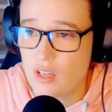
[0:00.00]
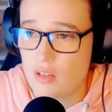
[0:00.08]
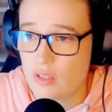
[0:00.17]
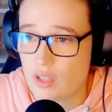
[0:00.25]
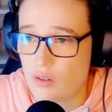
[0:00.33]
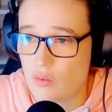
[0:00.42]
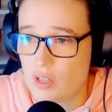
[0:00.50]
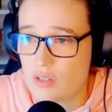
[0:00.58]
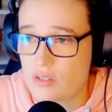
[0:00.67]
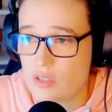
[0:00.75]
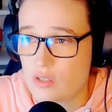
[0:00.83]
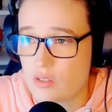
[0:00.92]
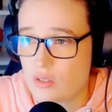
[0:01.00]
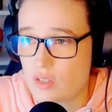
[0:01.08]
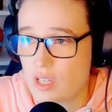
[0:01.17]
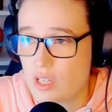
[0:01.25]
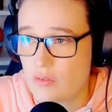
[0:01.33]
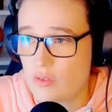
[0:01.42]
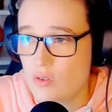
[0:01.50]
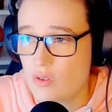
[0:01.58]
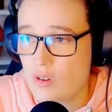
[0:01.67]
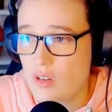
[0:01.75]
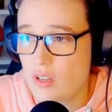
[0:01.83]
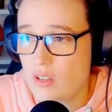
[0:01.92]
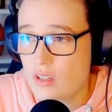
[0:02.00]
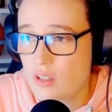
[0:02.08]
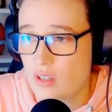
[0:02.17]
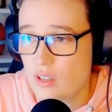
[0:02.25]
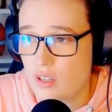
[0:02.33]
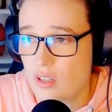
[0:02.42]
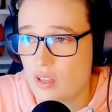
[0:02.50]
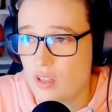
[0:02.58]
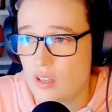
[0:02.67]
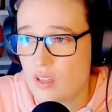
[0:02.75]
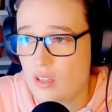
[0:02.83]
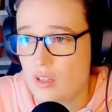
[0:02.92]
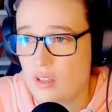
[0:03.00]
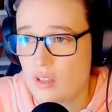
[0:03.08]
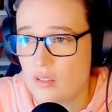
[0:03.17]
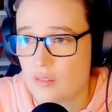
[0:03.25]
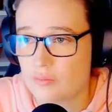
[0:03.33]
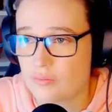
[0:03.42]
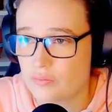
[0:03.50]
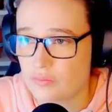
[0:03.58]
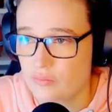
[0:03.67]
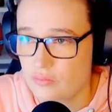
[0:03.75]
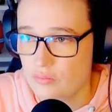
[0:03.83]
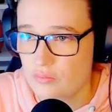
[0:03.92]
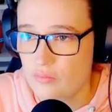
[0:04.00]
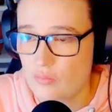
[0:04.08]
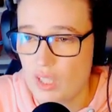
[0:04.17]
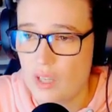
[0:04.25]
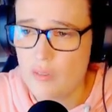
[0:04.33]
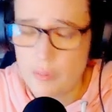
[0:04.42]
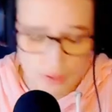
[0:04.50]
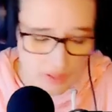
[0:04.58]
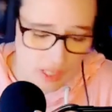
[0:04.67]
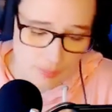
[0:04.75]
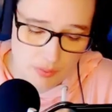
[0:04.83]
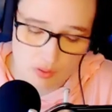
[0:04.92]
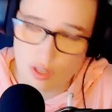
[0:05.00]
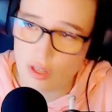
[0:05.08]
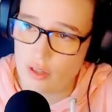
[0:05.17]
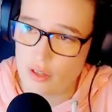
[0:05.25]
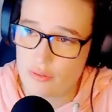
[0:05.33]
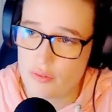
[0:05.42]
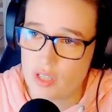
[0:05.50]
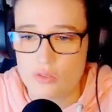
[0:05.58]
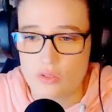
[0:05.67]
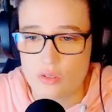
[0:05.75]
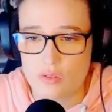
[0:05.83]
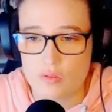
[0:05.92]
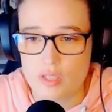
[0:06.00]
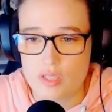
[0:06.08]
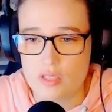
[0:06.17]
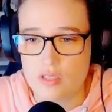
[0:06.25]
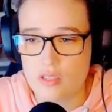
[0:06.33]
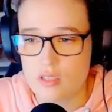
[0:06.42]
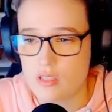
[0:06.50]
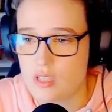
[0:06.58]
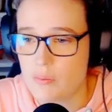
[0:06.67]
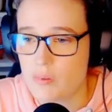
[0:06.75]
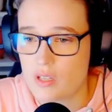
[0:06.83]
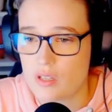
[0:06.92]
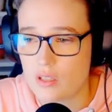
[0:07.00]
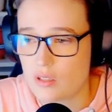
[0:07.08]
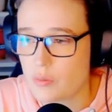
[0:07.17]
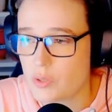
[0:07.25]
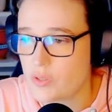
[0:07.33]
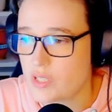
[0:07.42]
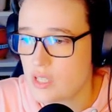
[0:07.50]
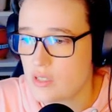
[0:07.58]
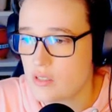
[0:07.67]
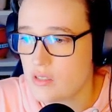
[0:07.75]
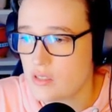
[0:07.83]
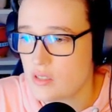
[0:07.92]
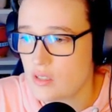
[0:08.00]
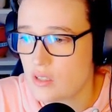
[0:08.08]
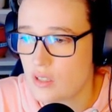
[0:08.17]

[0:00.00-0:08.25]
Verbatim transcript: We go one, two, three, four. And we'll put a couple of sort of step-in little built-ins.